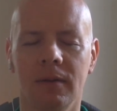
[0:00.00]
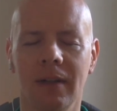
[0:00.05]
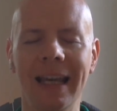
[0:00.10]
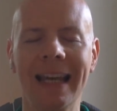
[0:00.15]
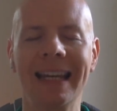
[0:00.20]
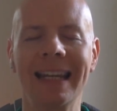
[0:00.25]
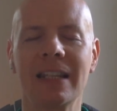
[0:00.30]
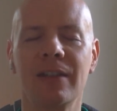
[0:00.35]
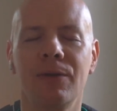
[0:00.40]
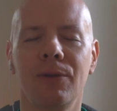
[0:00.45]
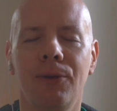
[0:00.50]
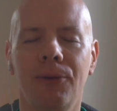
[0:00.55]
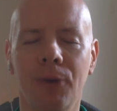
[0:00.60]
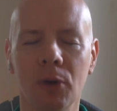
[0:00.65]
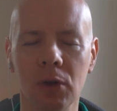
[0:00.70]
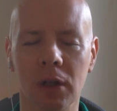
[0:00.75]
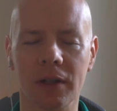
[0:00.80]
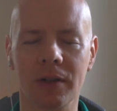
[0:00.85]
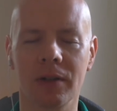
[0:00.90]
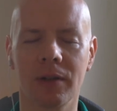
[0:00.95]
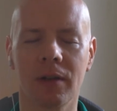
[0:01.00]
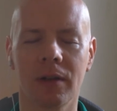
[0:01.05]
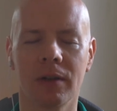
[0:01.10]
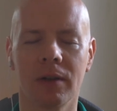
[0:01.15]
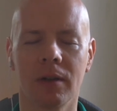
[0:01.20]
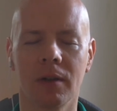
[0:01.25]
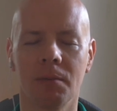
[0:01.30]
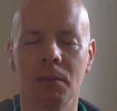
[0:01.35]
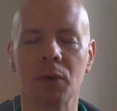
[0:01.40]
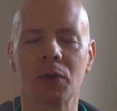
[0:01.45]
in its fullest,
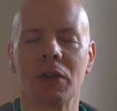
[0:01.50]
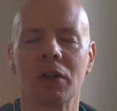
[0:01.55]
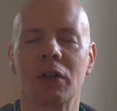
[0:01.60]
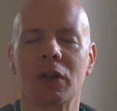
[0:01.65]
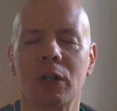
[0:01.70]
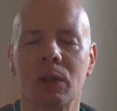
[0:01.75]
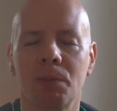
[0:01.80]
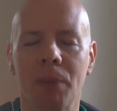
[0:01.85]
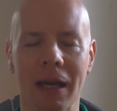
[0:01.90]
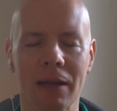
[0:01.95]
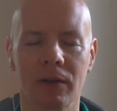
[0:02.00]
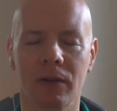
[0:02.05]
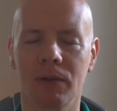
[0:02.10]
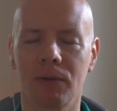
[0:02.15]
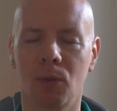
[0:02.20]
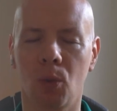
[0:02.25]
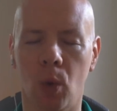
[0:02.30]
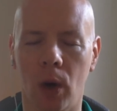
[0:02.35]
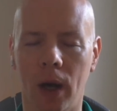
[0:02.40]
most expansive